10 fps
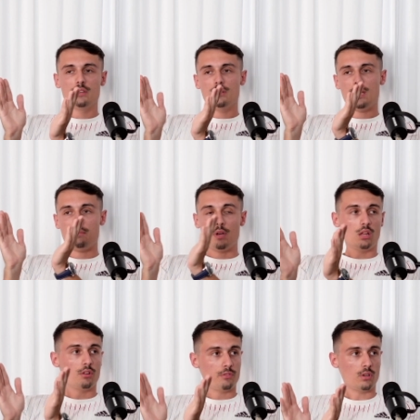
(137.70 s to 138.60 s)
and
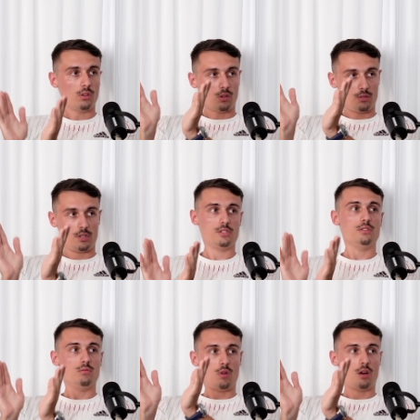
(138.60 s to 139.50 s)
middle of funnel are the
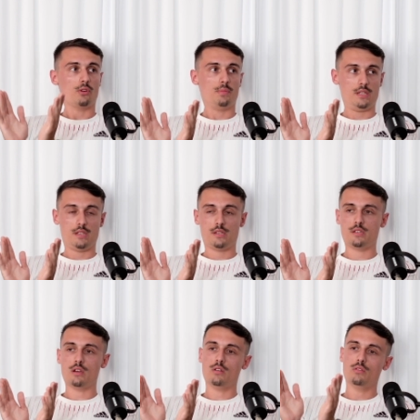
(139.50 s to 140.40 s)
two other pieces.
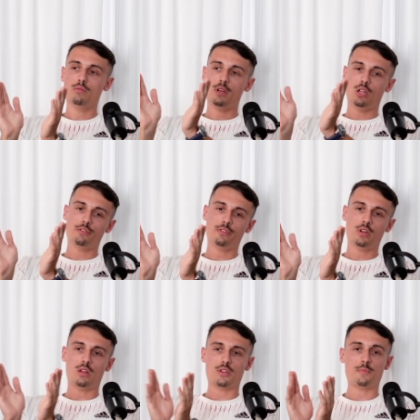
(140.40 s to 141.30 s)
So middle of
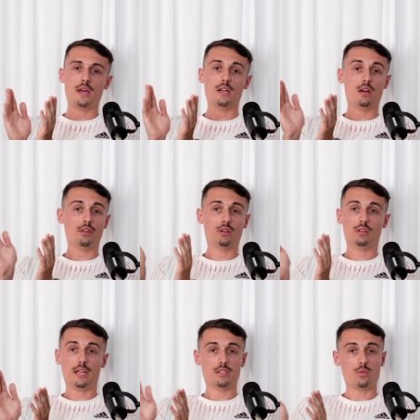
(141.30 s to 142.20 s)
funnel, I'll spend another
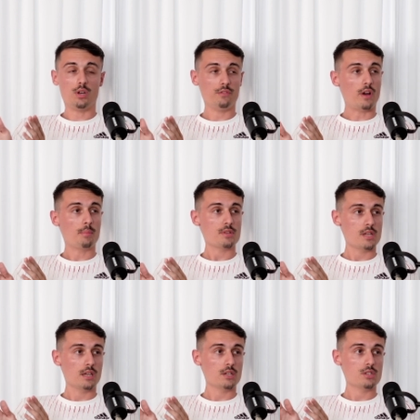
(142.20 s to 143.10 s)
like
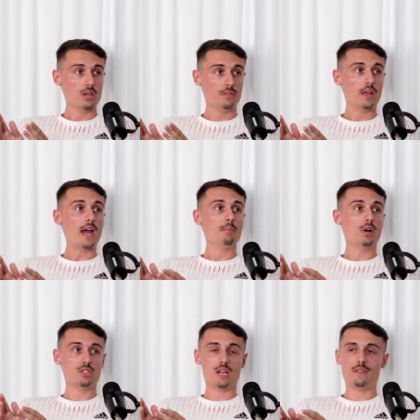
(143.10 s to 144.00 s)
25%-ish of the ad
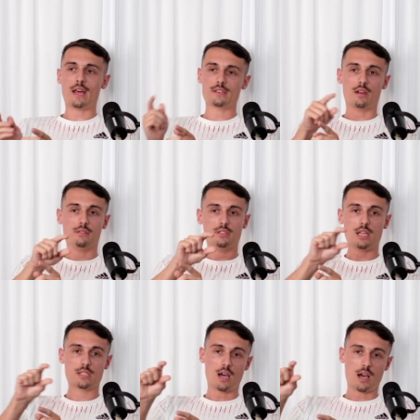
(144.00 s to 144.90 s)
budget, and that's on
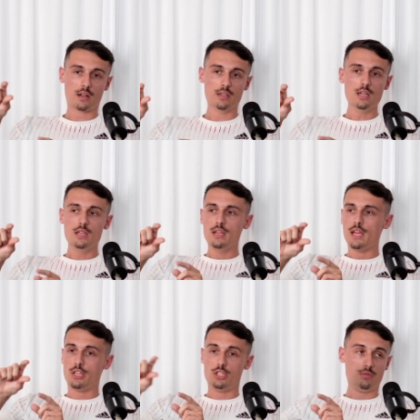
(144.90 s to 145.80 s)
TikTok
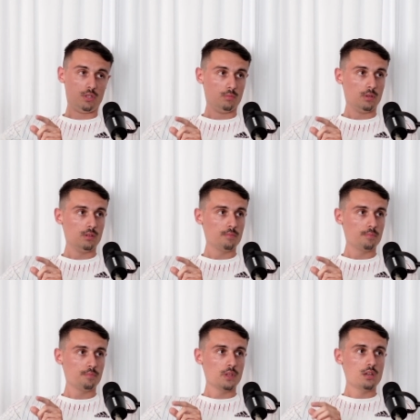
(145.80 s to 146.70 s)
and YouTube.
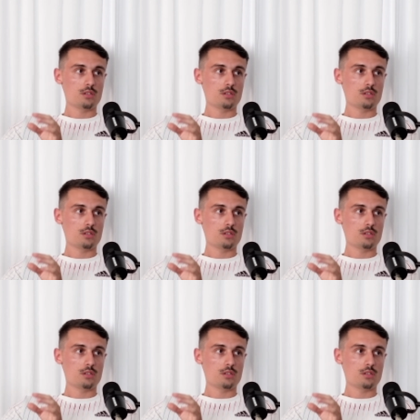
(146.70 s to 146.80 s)
So